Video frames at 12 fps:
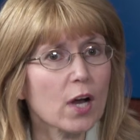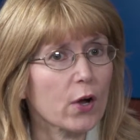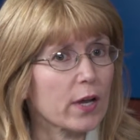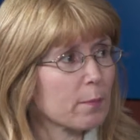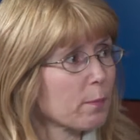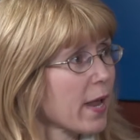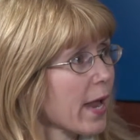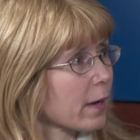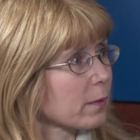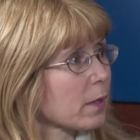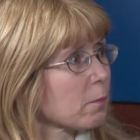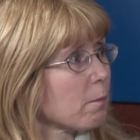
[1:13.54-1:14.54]
our
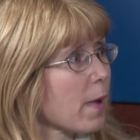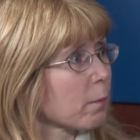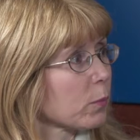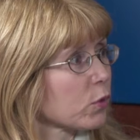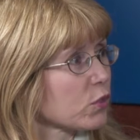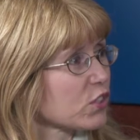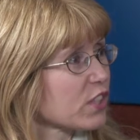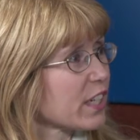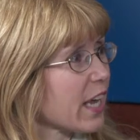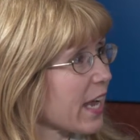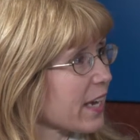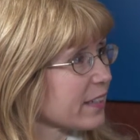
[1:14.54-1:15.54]
Impact members
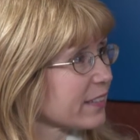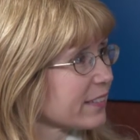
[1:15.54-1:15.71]
today.